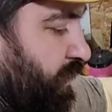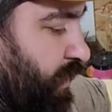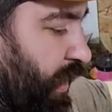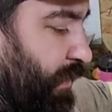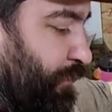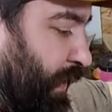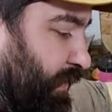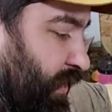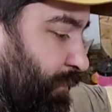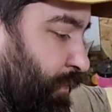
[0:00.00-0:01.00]
I picked
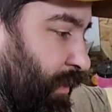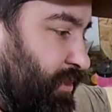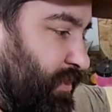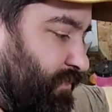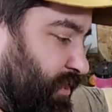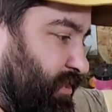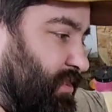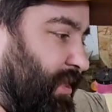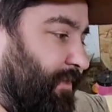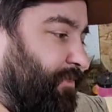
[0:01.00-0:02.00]
up a bunch of this
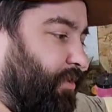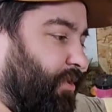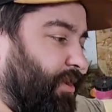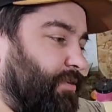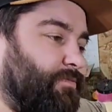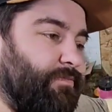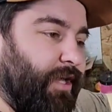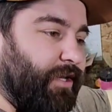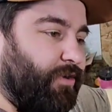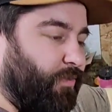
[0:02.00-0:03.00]
Teflon
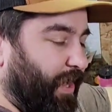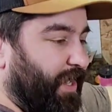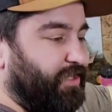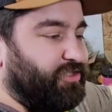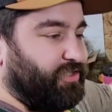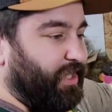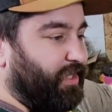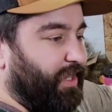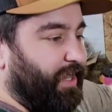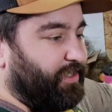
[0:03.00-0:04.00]
at a garage
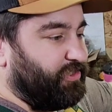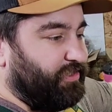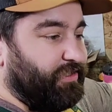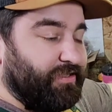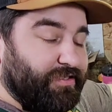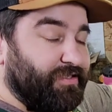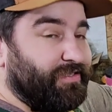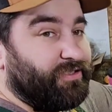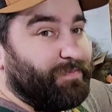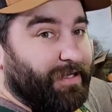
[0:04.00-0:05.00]
sale, actually. This is
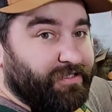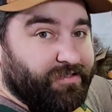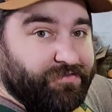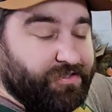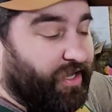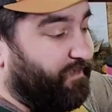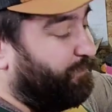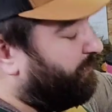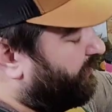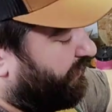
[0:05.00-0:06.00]
expensive stuff,
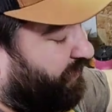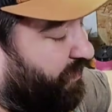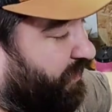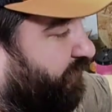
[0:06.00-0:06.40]
but I got it